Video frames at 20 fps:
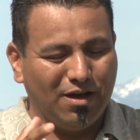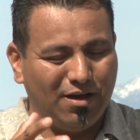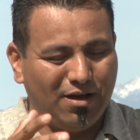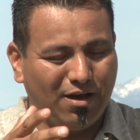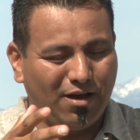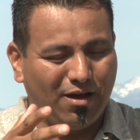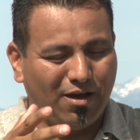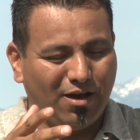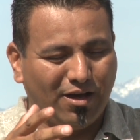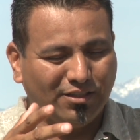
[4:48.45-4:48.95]

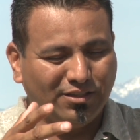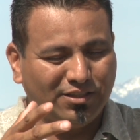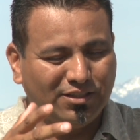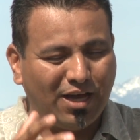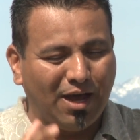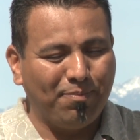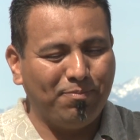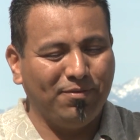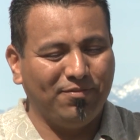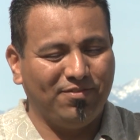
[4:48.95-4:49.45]
on
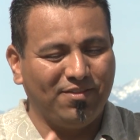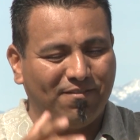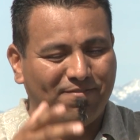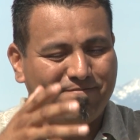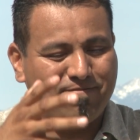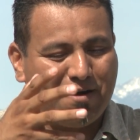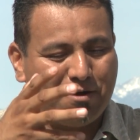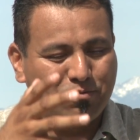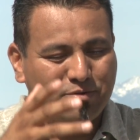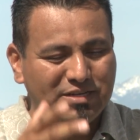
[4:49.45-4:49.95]
top of the
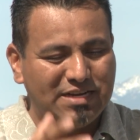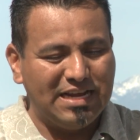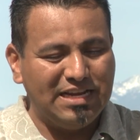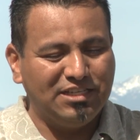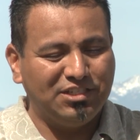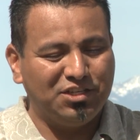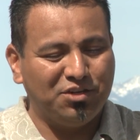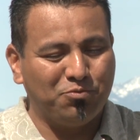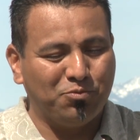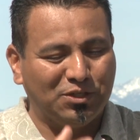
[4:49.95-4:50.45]

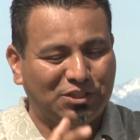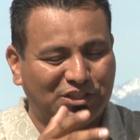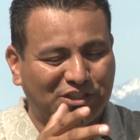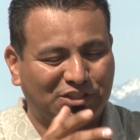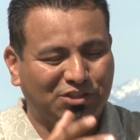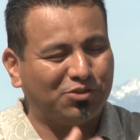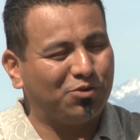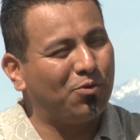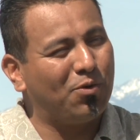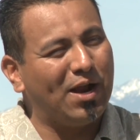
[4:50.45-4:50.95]
foundation, which
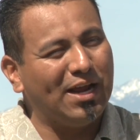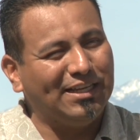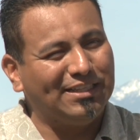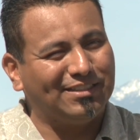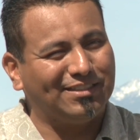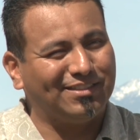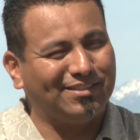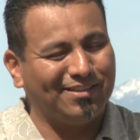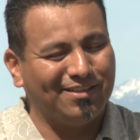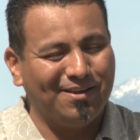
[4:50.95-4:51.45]
is
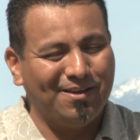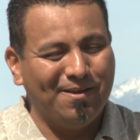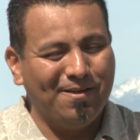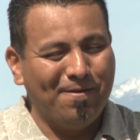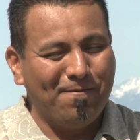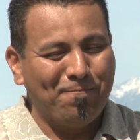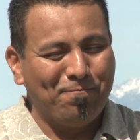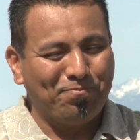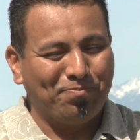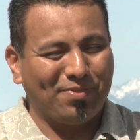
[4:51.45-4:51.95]
Christ,
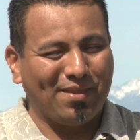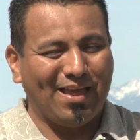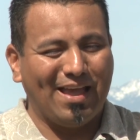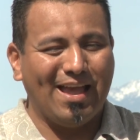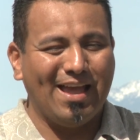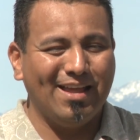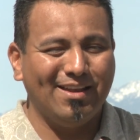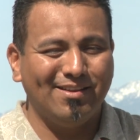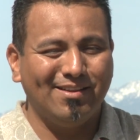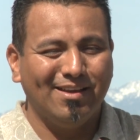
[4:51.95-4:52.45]

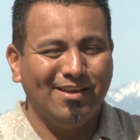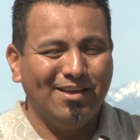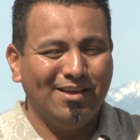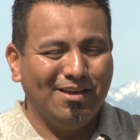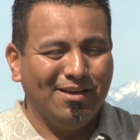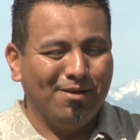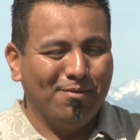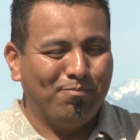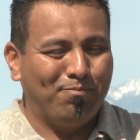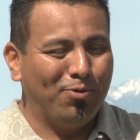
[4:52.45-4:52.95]
and
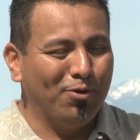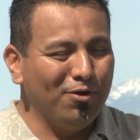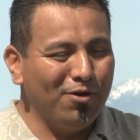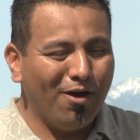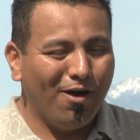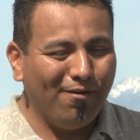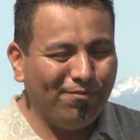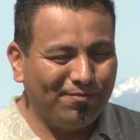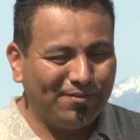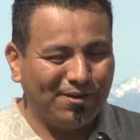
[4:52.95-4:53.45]
put
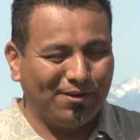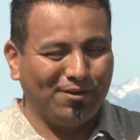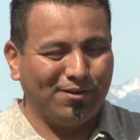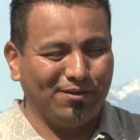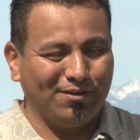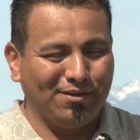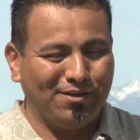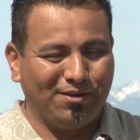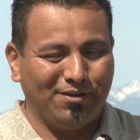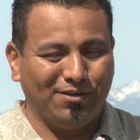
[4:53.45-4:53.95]
off their